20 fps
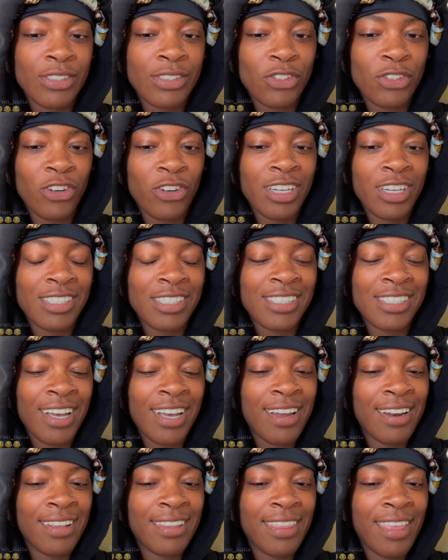
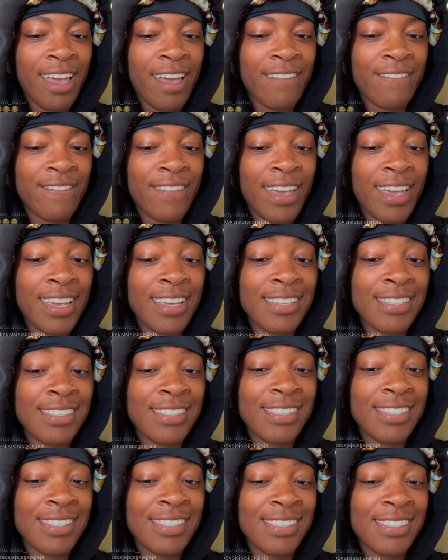Screenshotted that
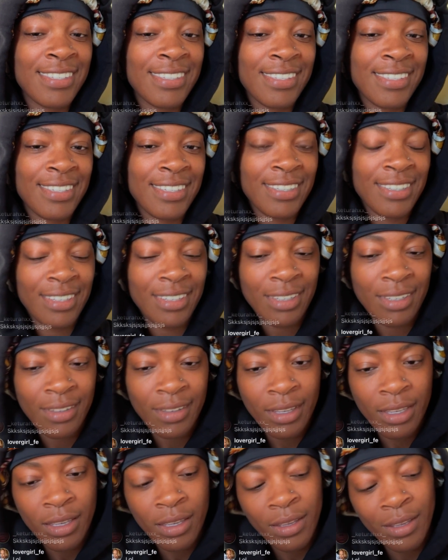face.
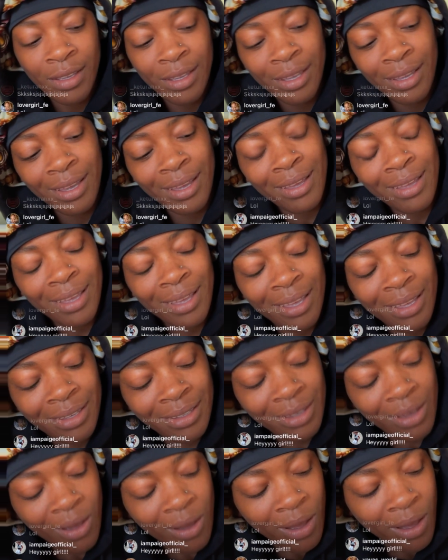
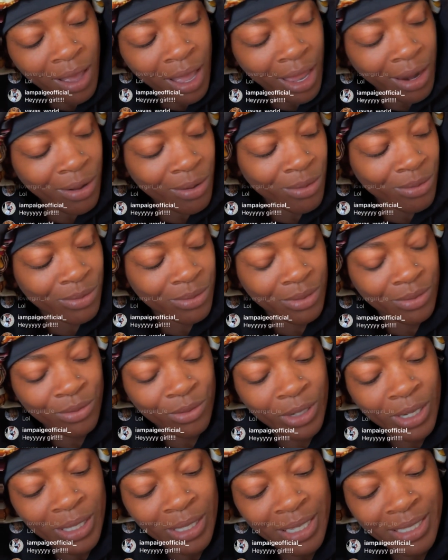Uh, y'all, I don't
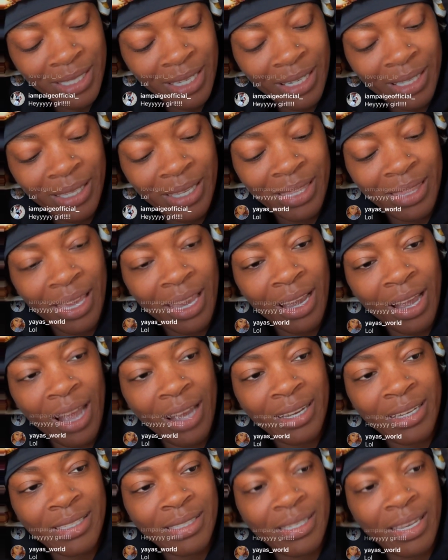realistically think
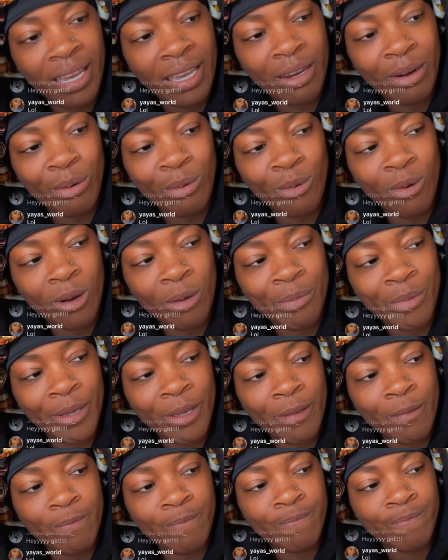I could date a
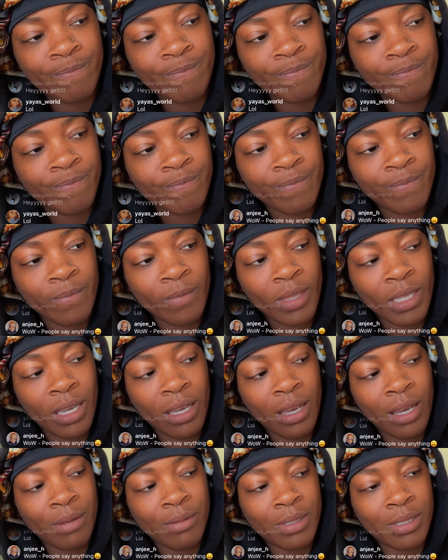woman.
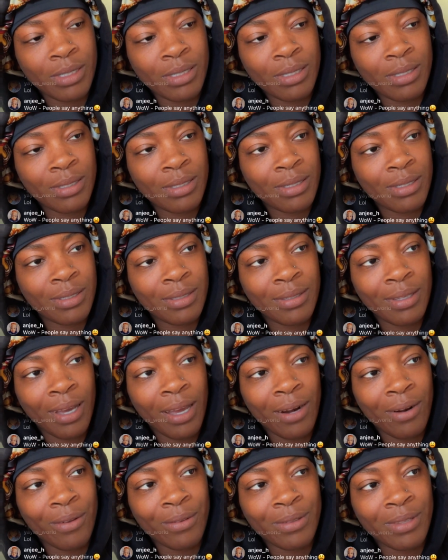I just,
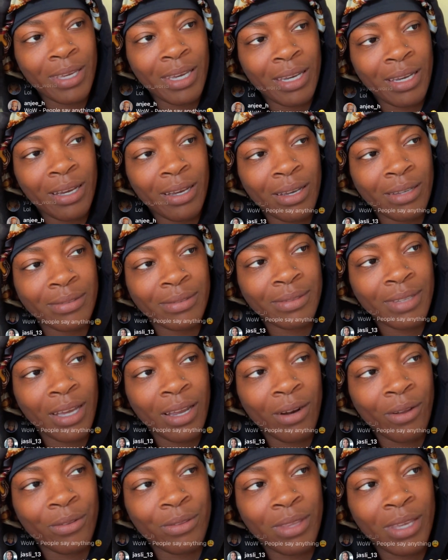I don't think I,
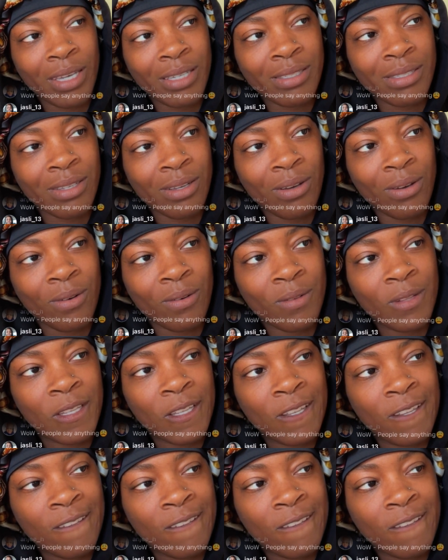I don't think so.